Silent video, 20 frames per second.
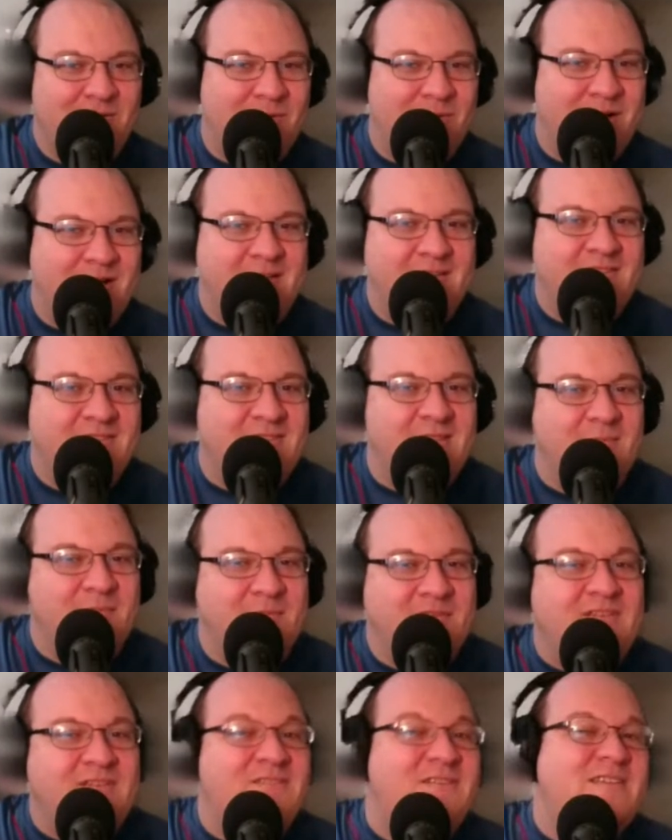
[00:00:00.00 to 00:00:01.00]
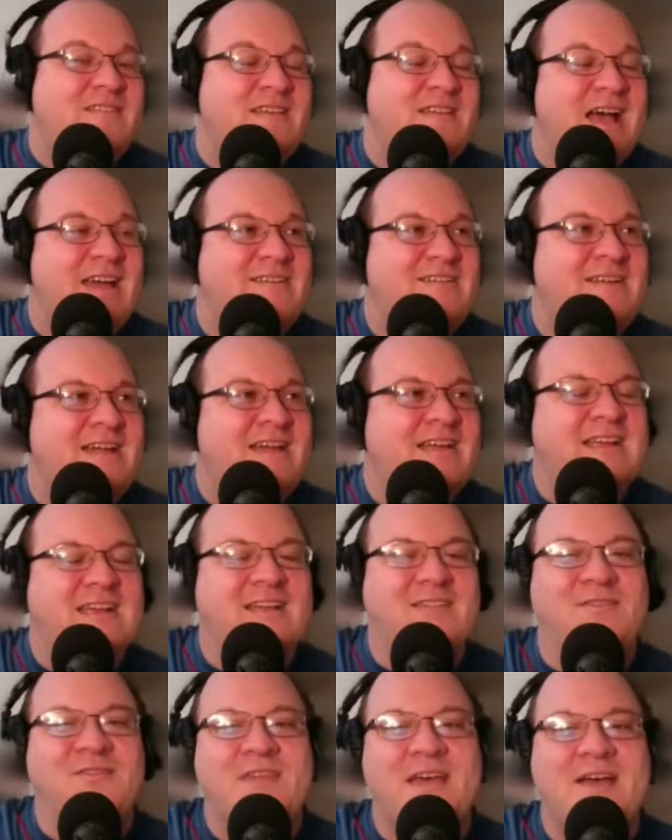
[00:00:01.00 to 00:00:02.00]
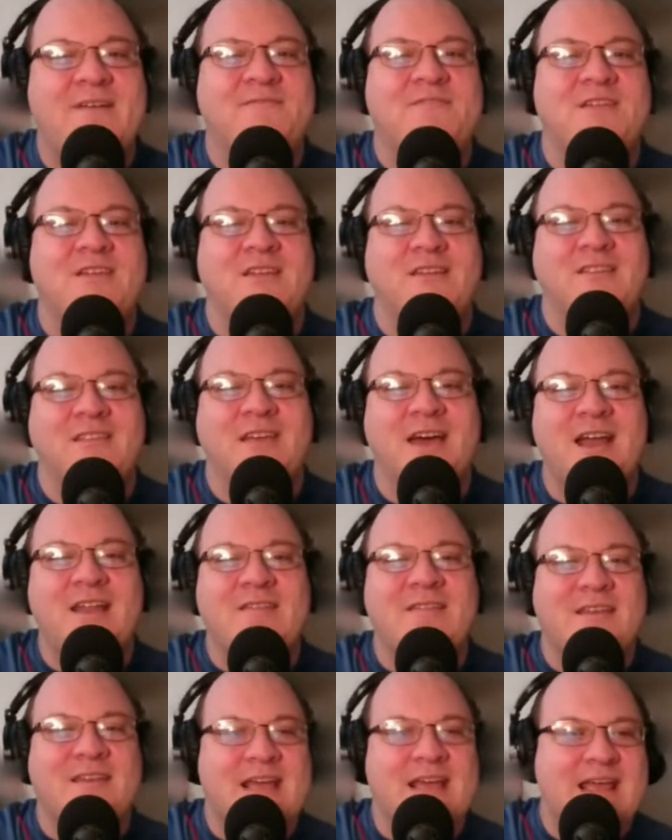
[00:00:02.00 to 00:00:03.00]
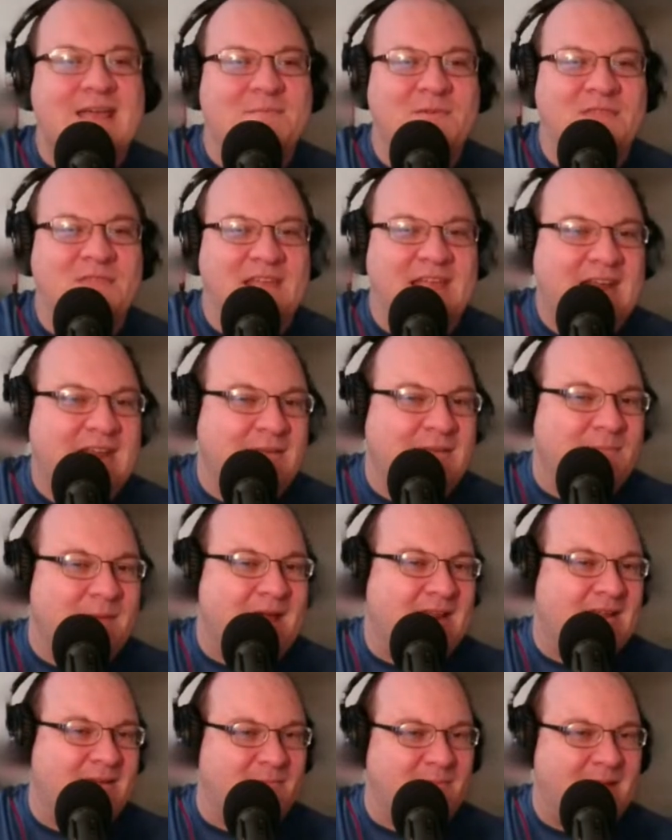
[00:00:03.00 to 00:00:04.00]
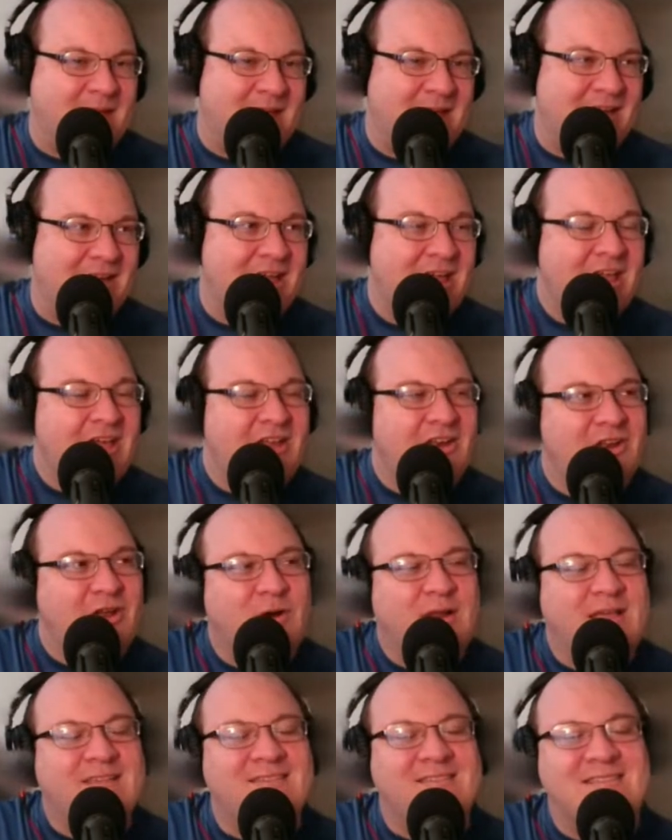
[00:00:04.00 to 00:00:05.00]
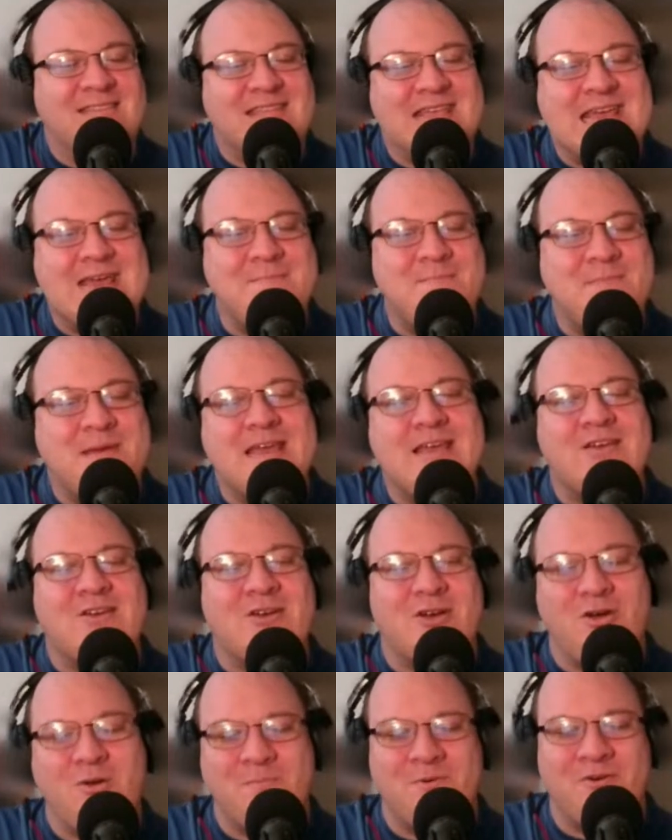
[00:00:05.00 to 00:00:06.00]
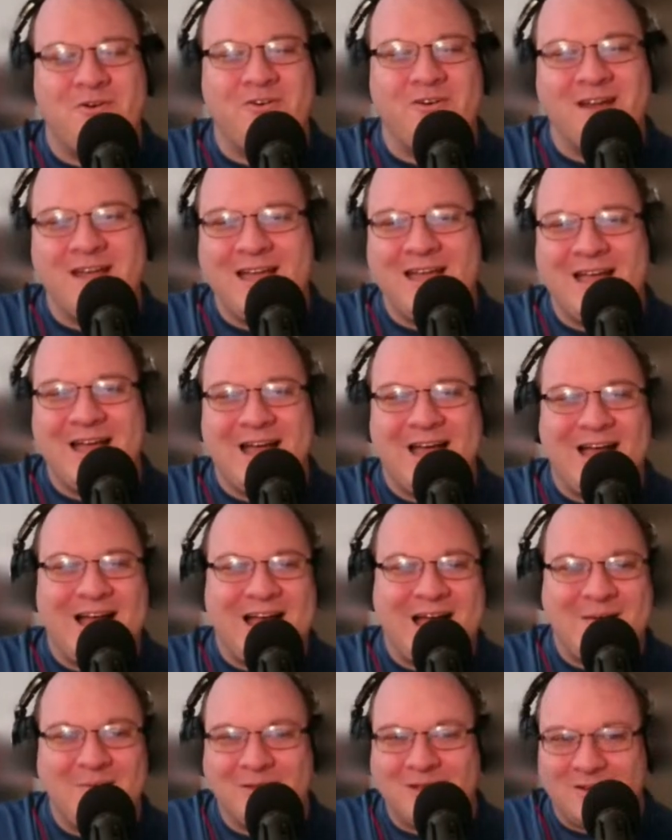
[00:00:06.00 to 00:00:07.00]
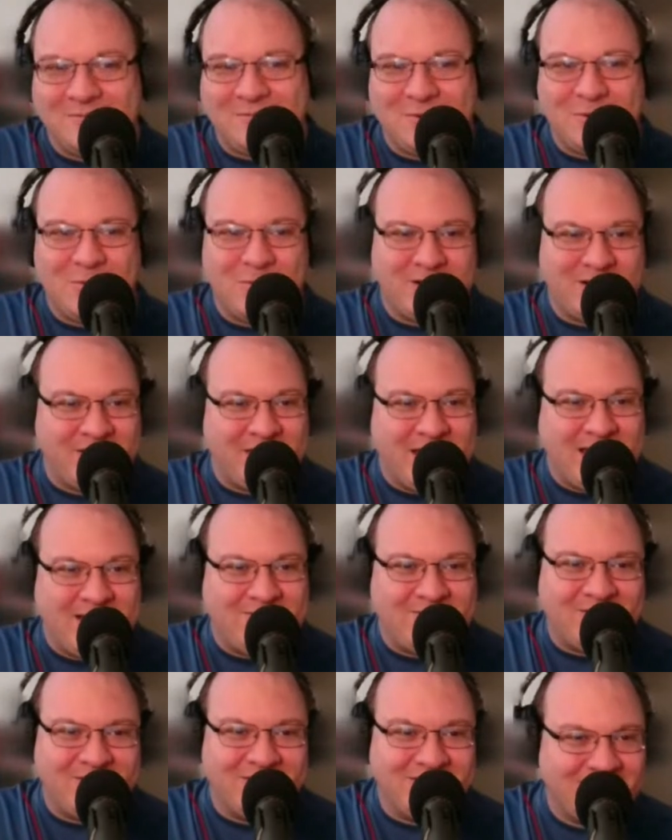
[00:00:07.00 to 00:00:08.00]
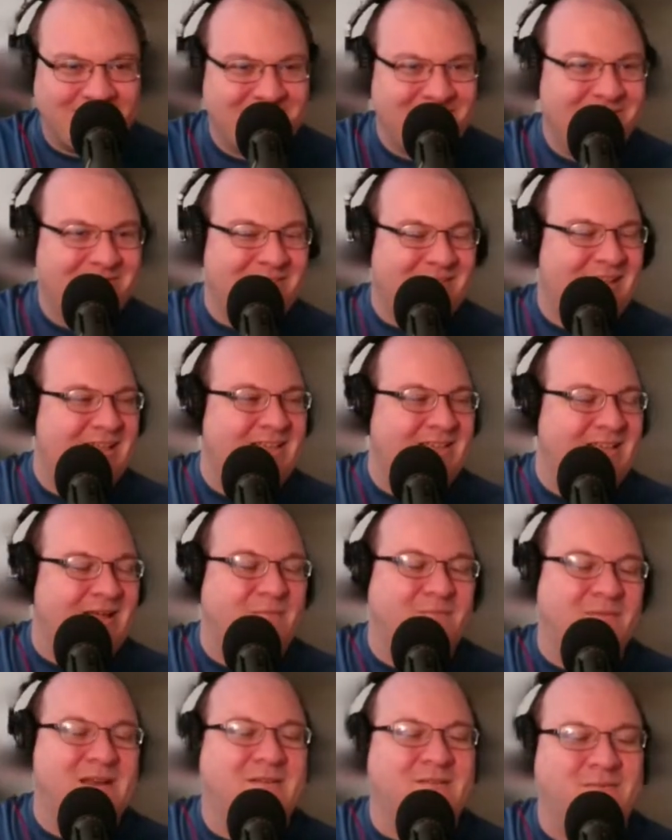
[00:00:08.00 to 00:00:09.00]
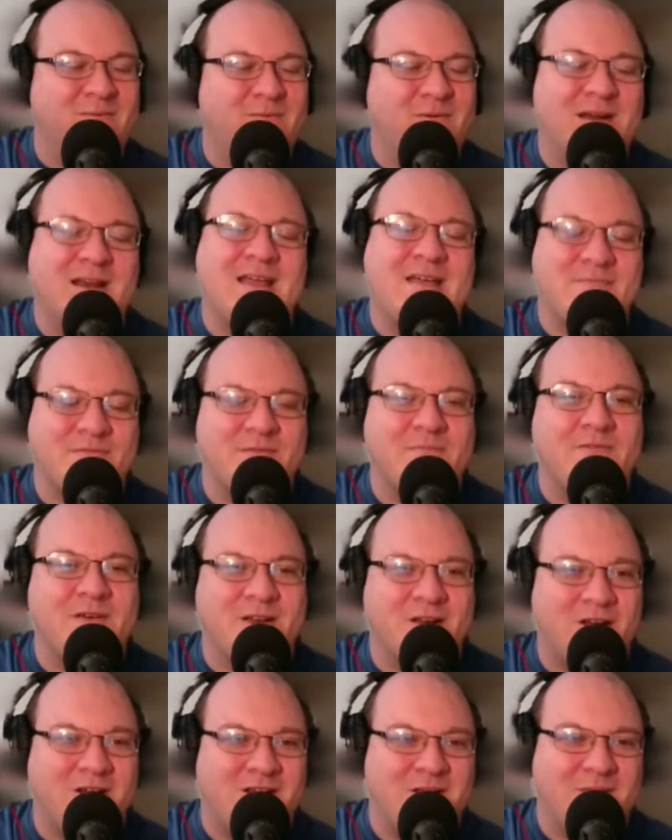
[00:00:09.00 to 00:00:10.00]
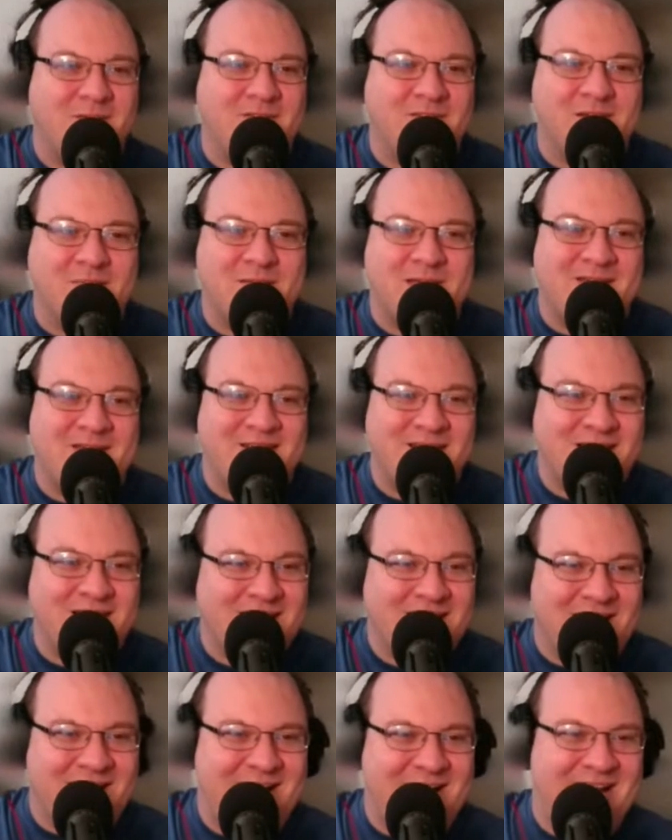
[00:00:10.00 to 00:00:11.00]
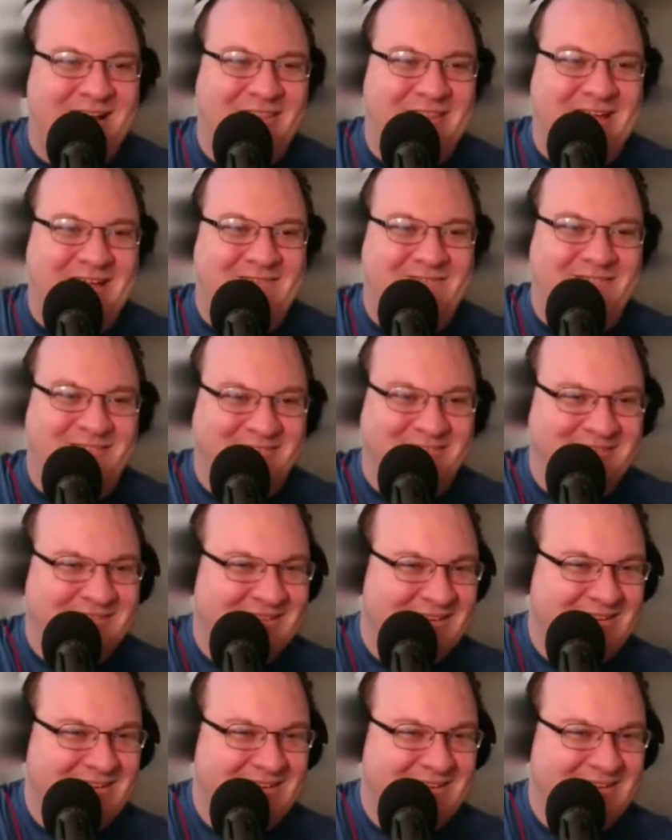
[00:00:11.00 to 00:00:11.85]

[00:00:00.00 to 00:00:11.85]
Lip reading: was the mysterious hijacking and theft done in the name of the enigmatic man known as D.B. Cooper. I'm looking forward to that one. I'm ready. We're going to have some fun arguments, I'll bet, on that one.